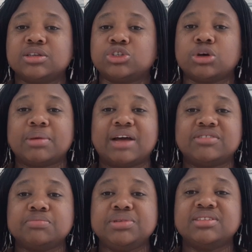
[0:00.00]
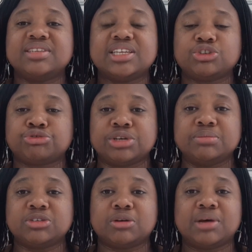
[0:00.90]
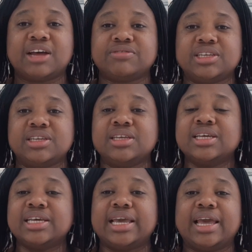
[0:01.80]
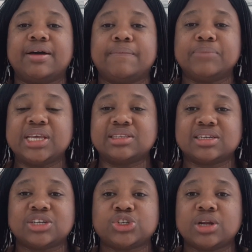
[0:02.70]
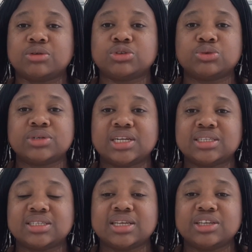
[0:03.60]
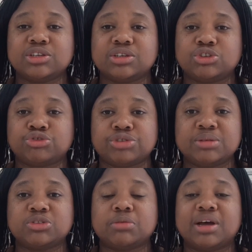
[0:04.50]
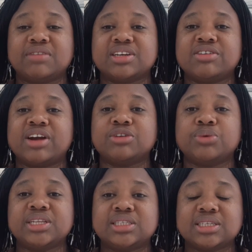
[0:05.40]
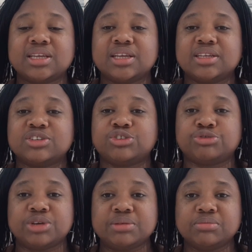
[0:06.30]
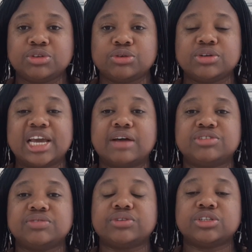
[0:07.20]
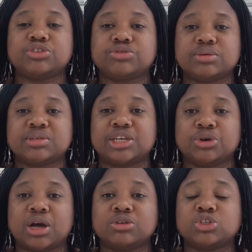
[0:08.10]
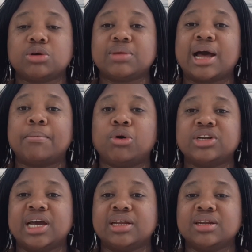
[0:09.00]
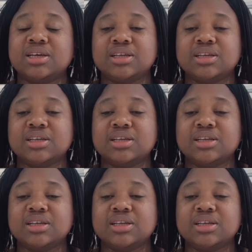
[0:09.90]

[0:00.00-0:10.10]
some have the business stream, some have the international student stream, some have the graduate stream. You know, they have different streams that you can, some are more than